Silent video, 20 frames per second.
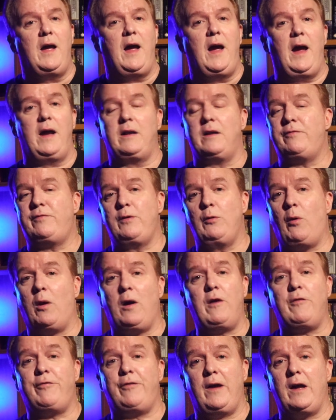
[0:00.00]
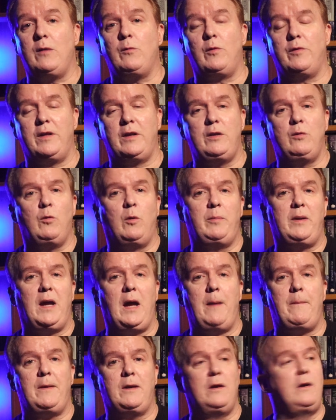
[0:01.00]
And if you are a fan, well, then you will be
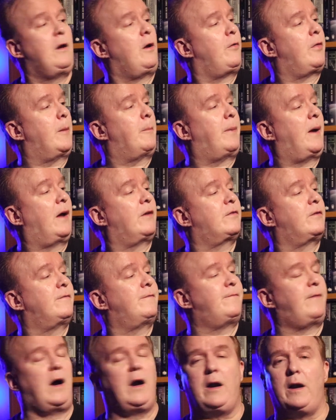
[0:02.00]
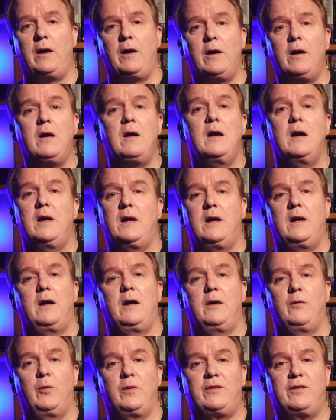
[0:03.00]
happy to know that Pass of Fire,
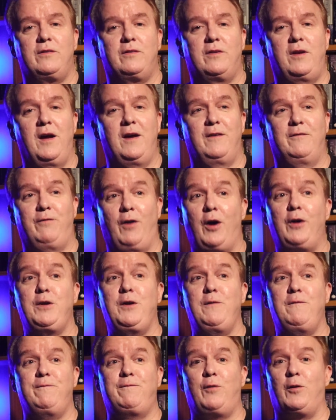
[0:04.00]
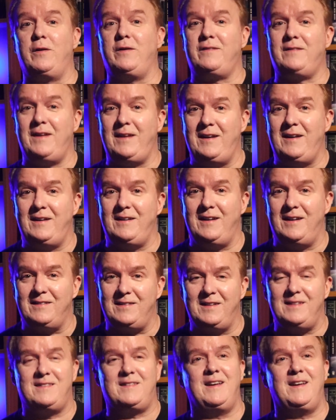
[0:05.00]
which is volume fourteen, as I